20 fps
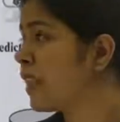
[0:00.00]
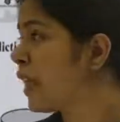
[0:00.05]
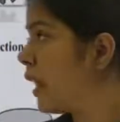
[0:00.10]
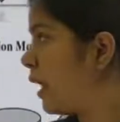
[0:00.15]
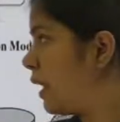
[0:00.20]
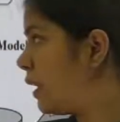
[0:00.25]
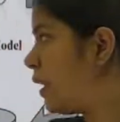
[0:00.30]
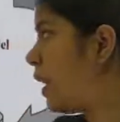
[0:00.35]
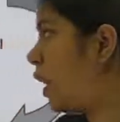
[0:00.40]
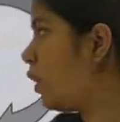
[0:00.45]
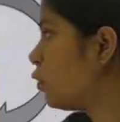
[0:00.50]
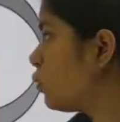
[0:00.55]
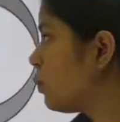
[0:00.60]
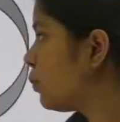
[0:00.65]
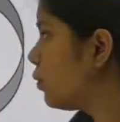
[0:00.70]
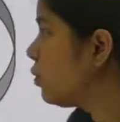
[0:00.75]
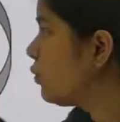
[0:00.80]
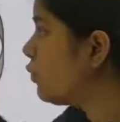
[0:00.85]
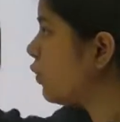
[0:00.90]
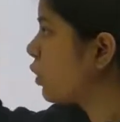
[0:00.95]
any
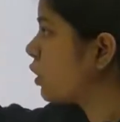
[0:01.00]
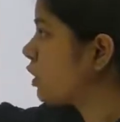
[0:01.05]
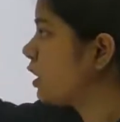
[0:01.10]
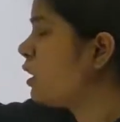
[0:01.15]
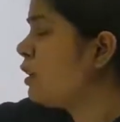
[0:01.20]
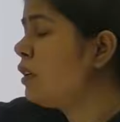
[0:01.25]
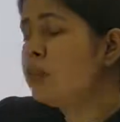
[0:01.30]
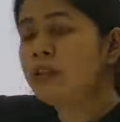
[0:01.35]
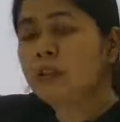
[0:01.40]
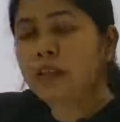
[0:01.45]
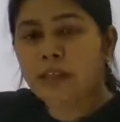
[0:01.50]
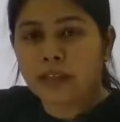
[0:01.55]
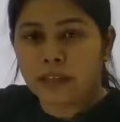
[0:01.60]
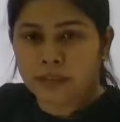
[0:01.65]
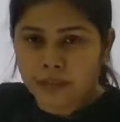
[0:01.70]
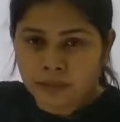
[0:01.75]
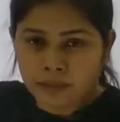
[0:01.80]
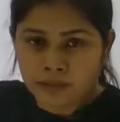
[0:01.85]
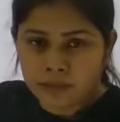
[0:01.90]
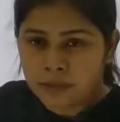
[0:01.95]
output for the data,
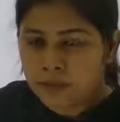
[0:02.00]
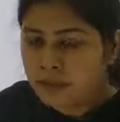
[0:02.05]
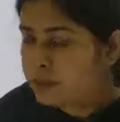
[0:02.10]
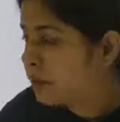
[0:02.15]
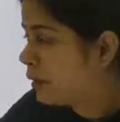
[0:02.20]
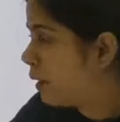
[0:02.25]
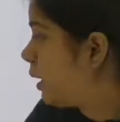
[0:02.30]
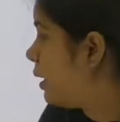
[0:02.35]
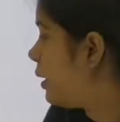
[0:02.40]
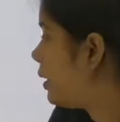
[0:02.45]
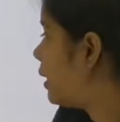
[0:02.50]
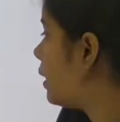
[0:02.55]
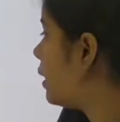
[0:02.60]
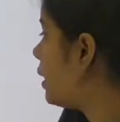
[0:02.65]
right?